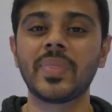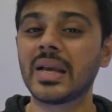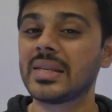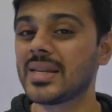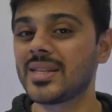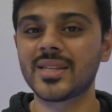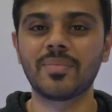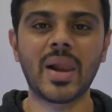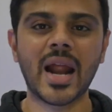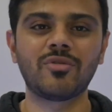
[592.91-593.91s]
Since the
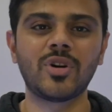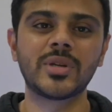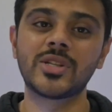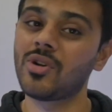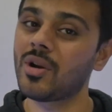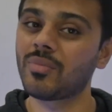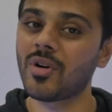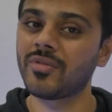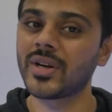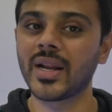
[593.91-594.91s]
platform is
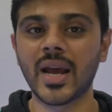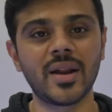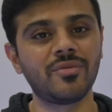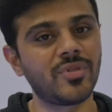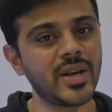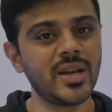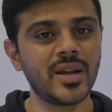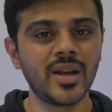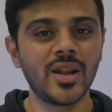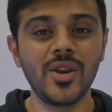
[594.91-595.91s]
non-profit and free,
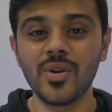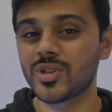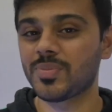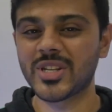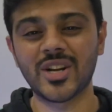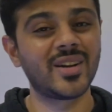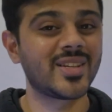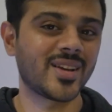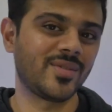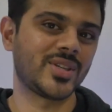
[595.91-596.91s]
no special
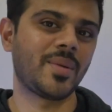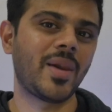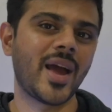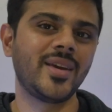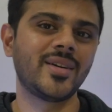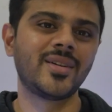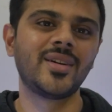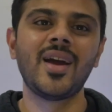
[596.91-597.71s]
discounts apply here.